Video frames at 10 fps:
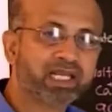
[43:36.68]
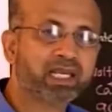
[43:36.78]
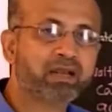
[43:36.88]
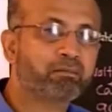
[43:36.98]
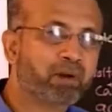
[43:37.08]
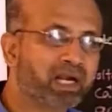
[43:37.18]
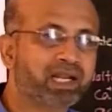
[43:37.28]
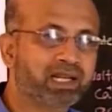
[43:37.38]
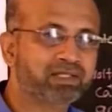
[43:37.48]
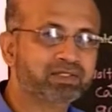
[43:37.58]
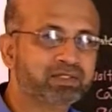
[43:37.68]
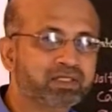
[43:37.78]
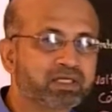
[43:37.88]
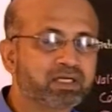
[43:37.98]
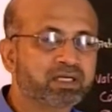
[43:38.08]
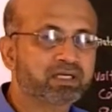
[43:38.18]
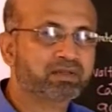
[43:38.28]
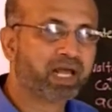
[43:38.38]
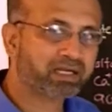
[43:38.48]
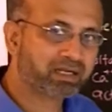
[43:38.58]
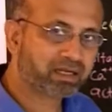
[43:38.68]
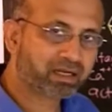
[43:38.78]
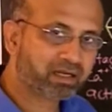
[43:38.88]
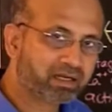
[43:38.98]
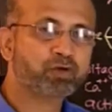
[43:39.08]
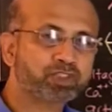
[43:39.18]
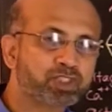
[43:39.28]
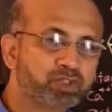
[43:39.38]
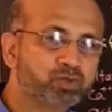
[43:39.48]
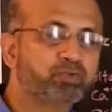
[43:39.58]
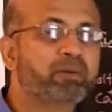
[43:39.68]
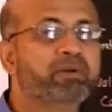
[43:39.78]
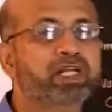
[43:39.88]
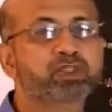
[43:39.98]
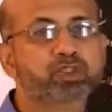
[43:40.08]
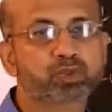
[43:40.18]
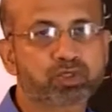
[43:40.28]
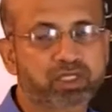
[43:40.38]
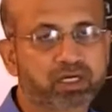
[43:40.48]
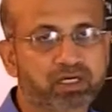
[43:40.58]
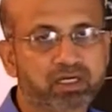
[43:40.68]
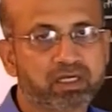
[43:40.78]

helical bundles that forces two membranes together.